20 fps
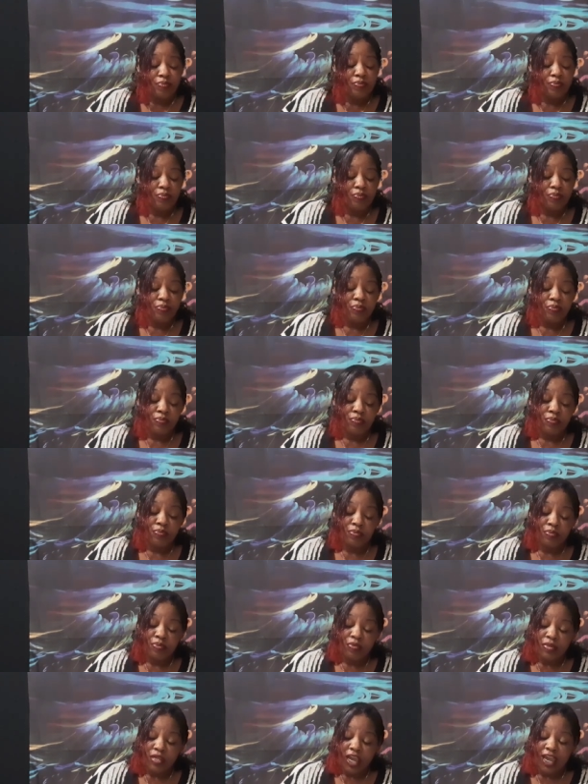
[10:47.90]

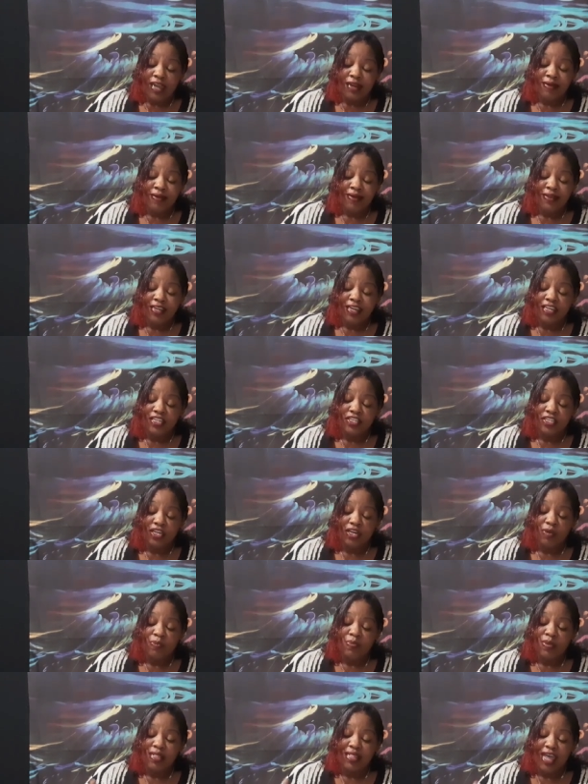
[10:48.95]
and then he's in a
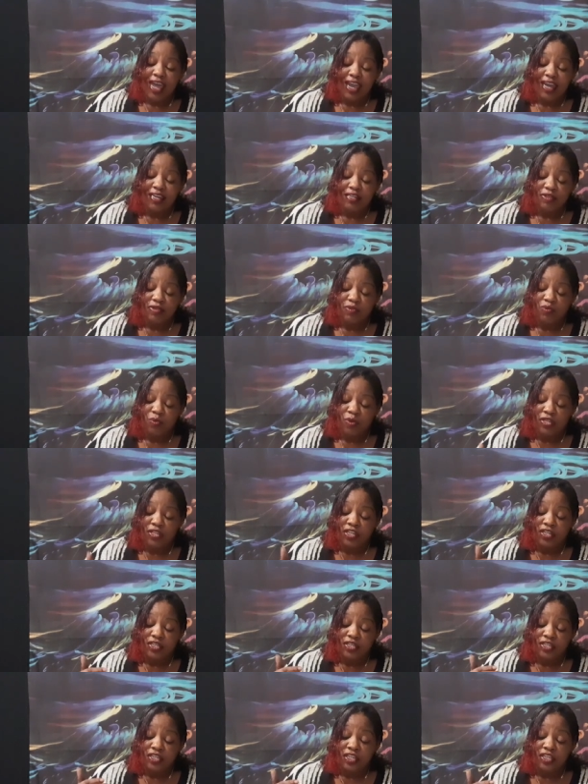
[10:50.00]
place with
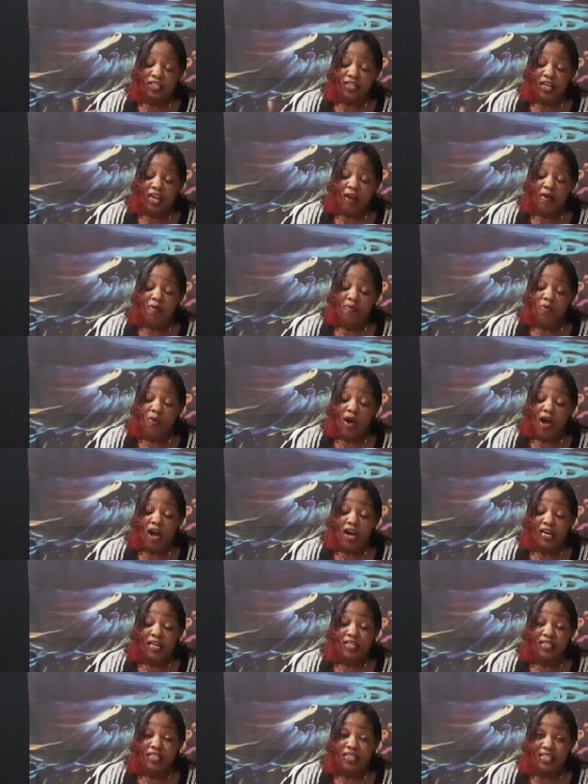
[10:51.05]
the, the ten of
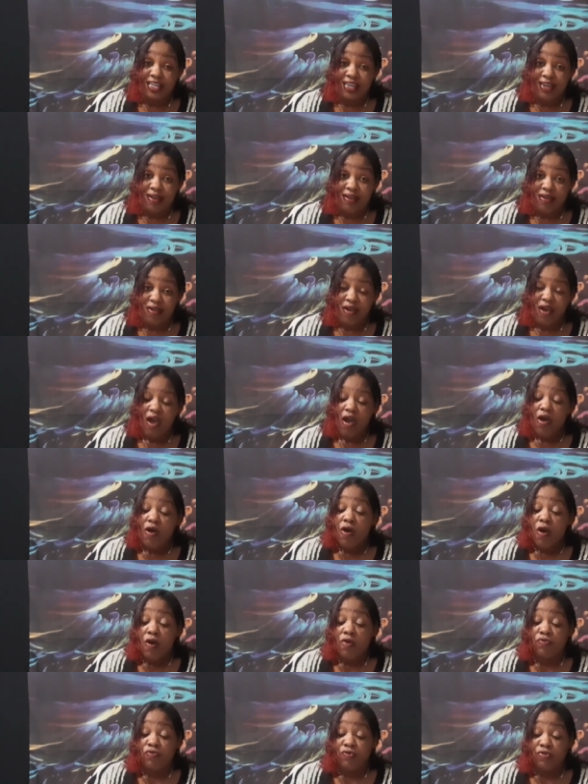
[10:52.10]
wands here
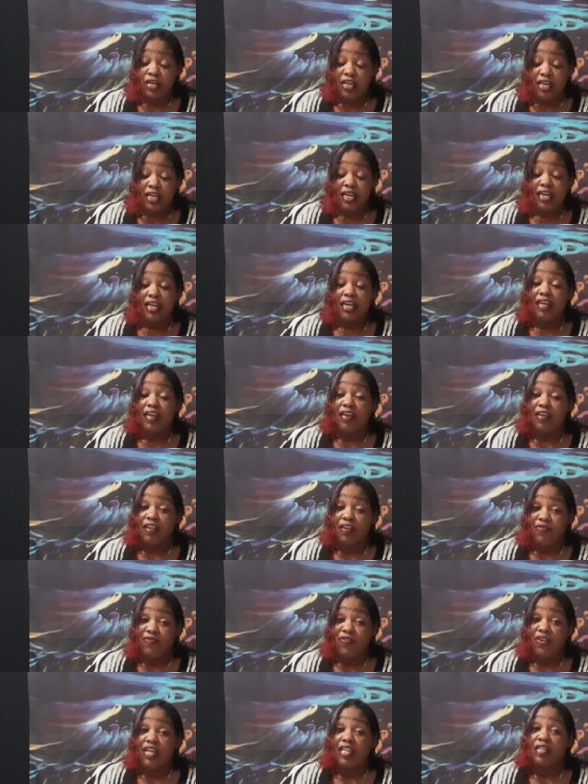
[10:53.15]
of really
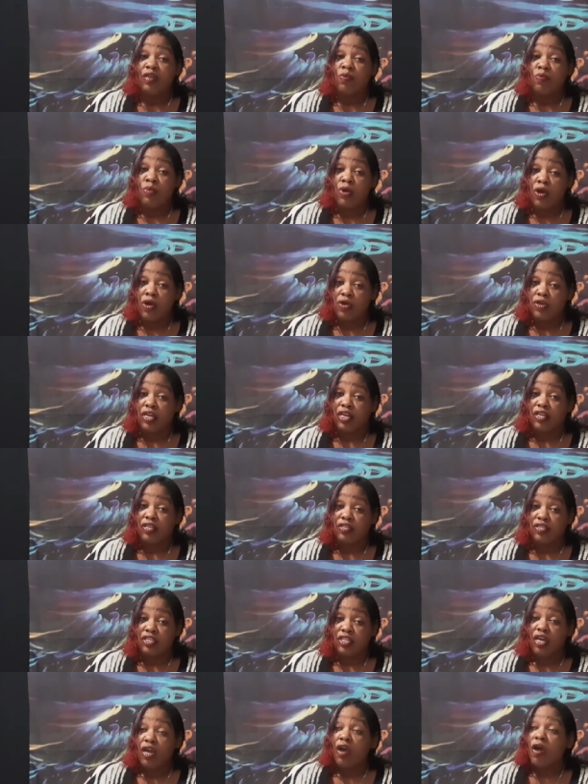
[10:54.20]
feeling
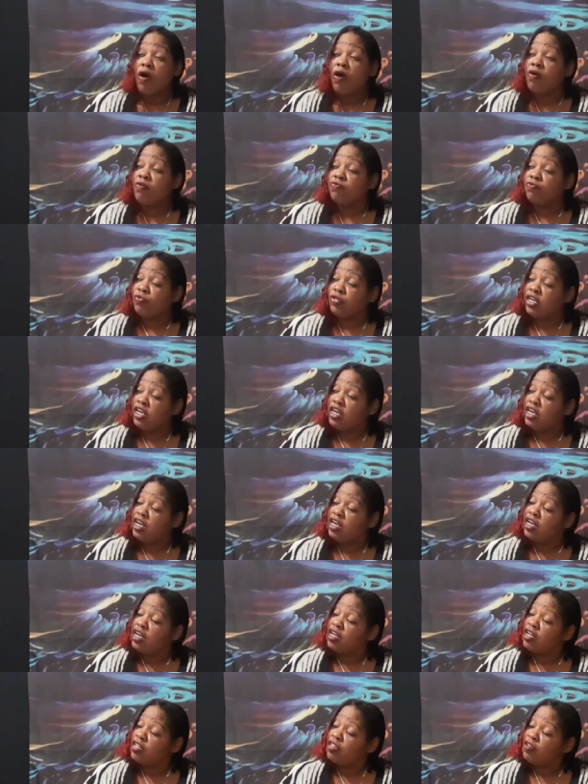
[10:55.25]
burdened, of
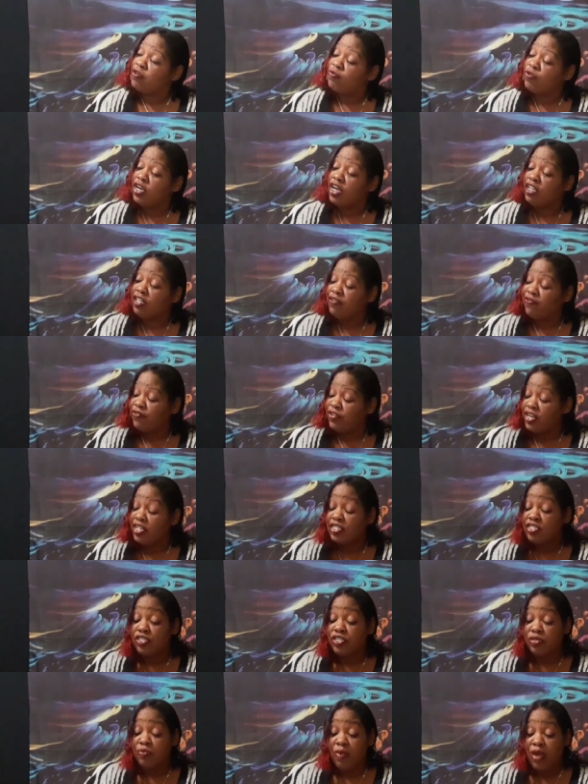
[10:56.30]
really, really
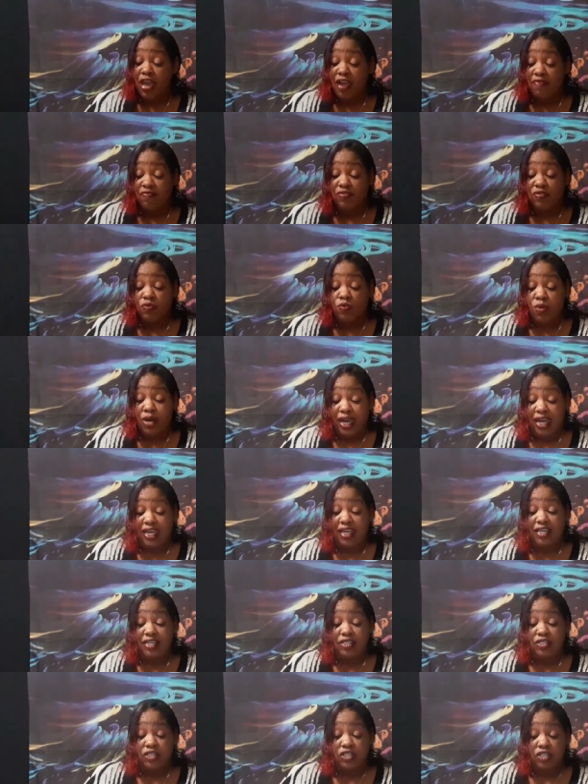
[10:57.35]
feeling some heavy
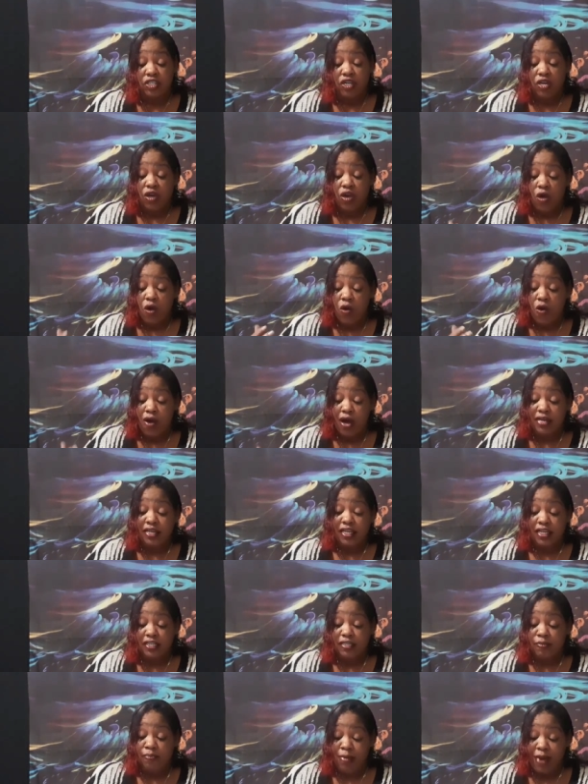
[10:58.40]
weight on
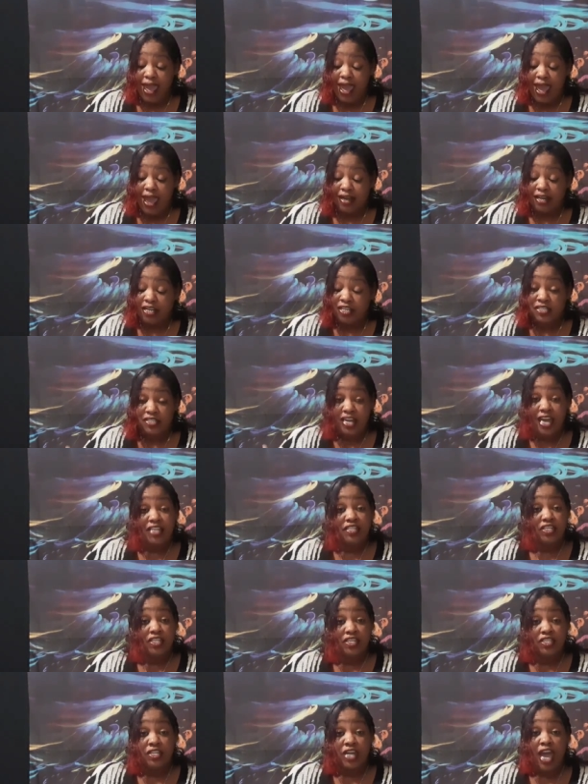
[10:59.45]
his back because that's
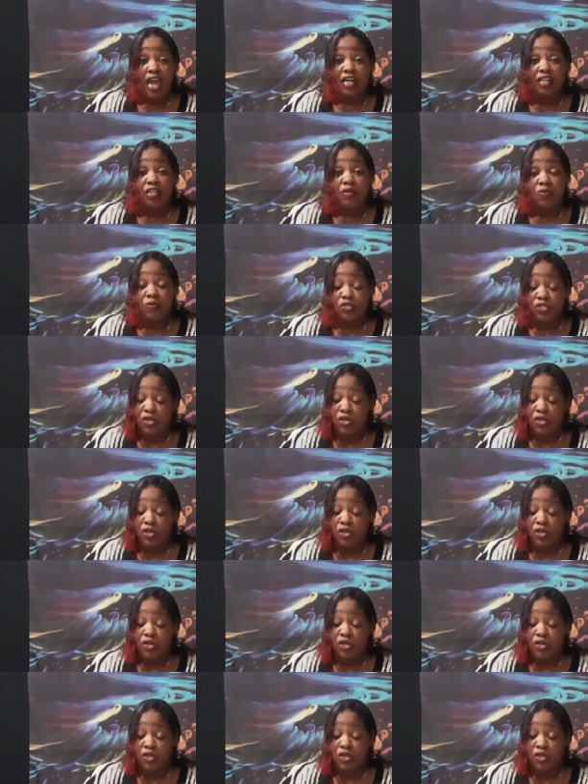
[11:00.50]
exactly what's